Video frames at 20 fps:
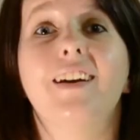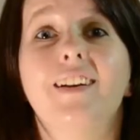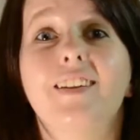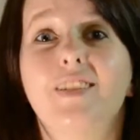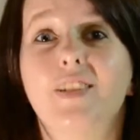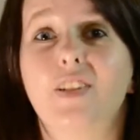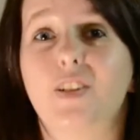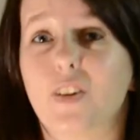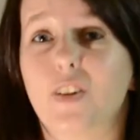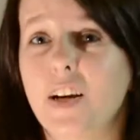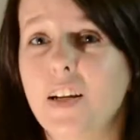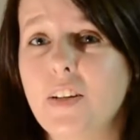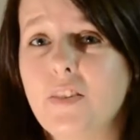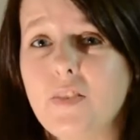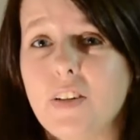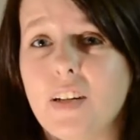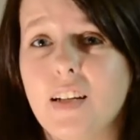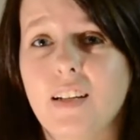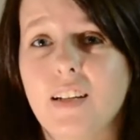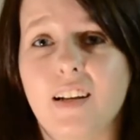It is a great
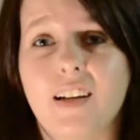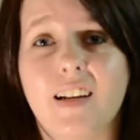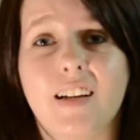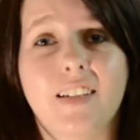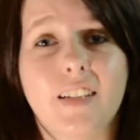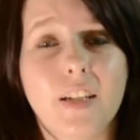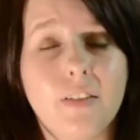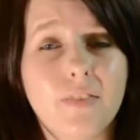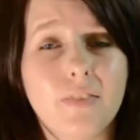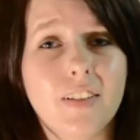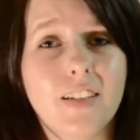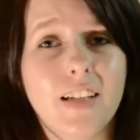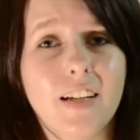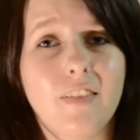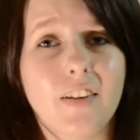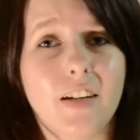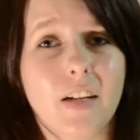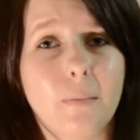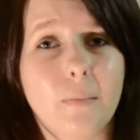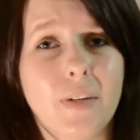read and I
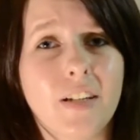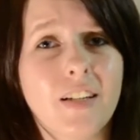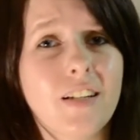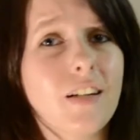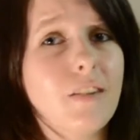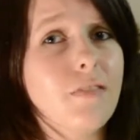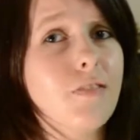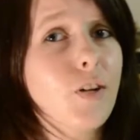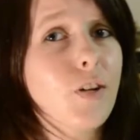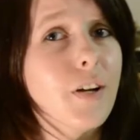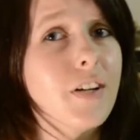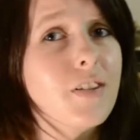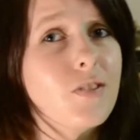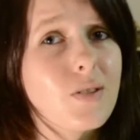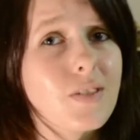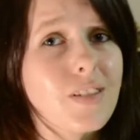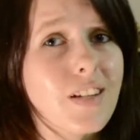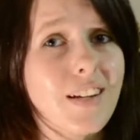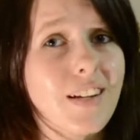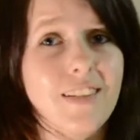definitely recommend it if you're
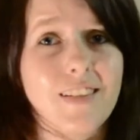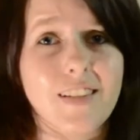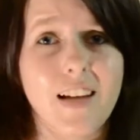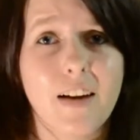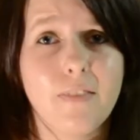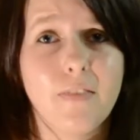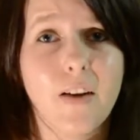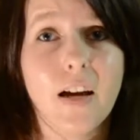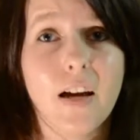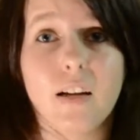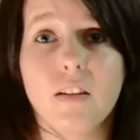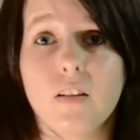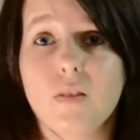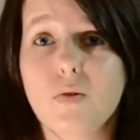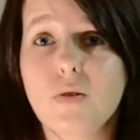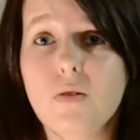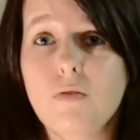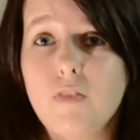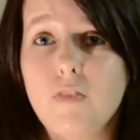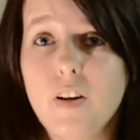interested in sci-fi and
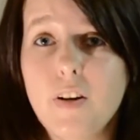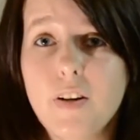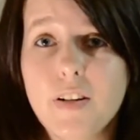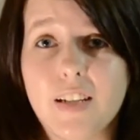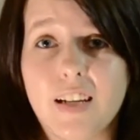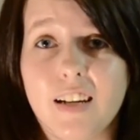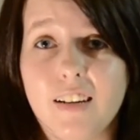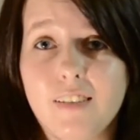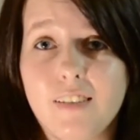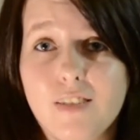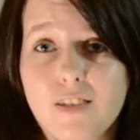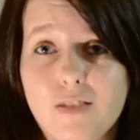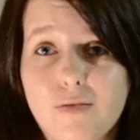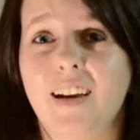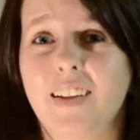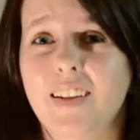also fairy tales.